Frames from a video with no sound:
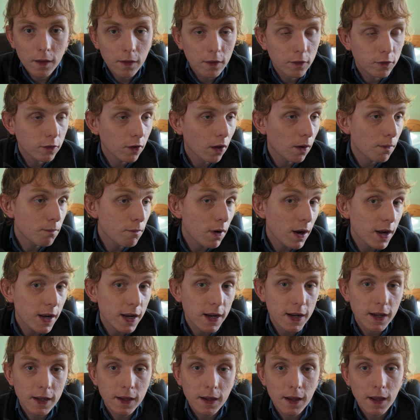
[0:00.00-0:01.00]
So I'm
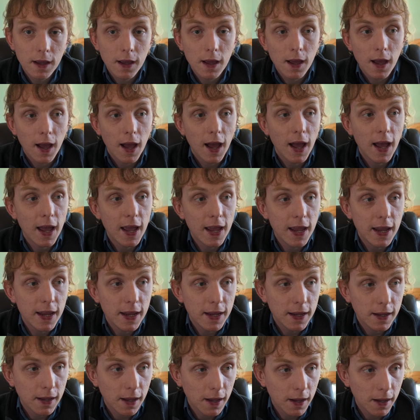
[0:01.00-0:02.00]
running
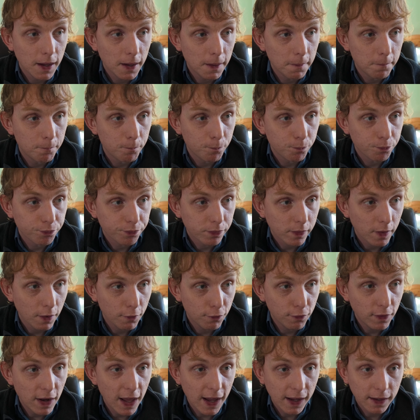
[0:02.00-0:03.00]
a
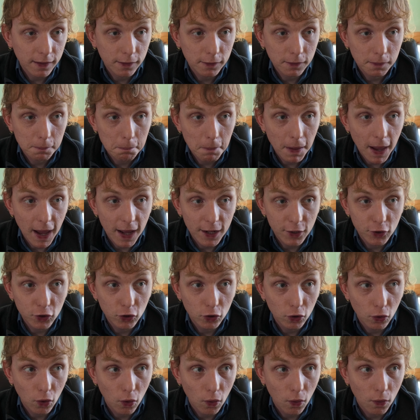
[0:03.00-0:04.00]
flex patch
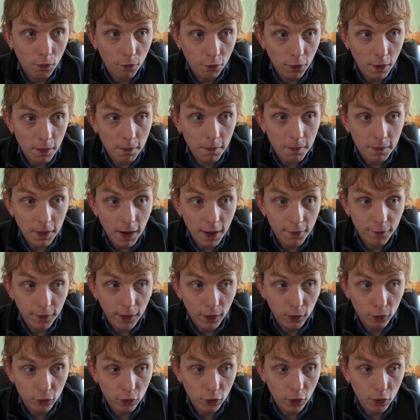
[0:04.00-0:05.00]
for an
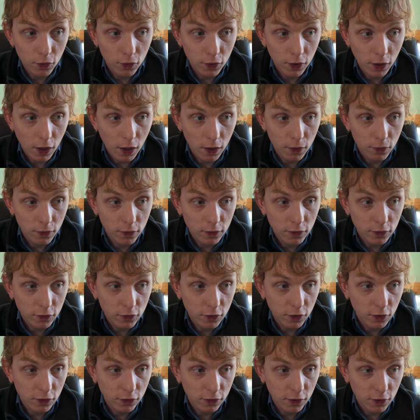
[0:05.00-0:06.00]
FL Studio. This is
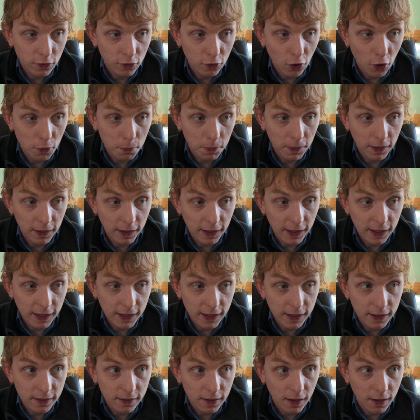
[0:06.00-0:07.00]
just Dystopian
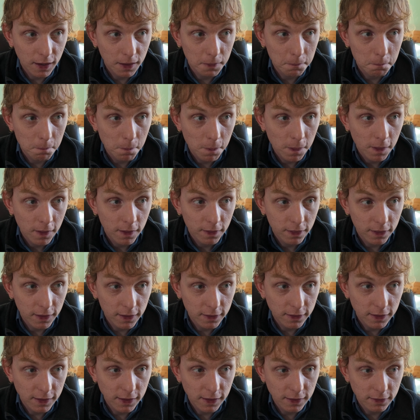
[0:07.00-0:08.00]
Lead, the
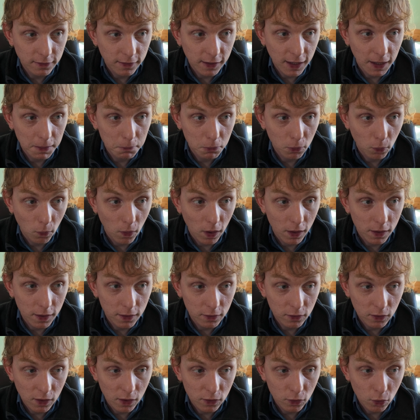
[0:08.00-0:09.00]
Cityscapes one.
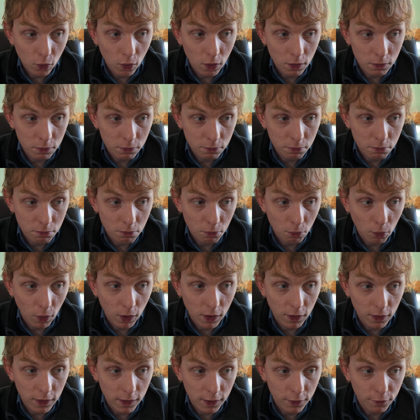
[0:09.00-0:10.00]
It's one
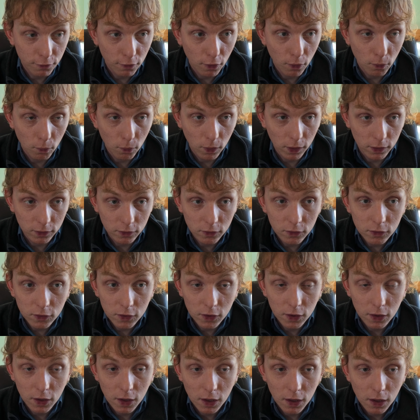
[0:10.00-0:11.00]
of the default
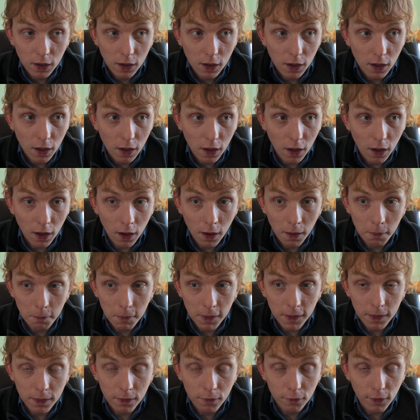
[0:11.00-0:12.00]
ones
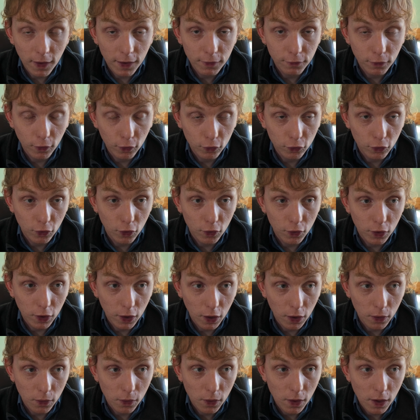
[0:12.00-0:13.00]
in the FL
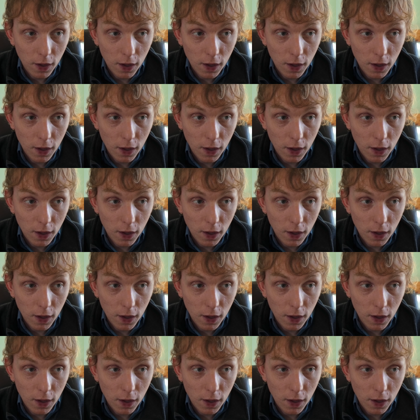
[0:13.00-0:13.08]
Studio.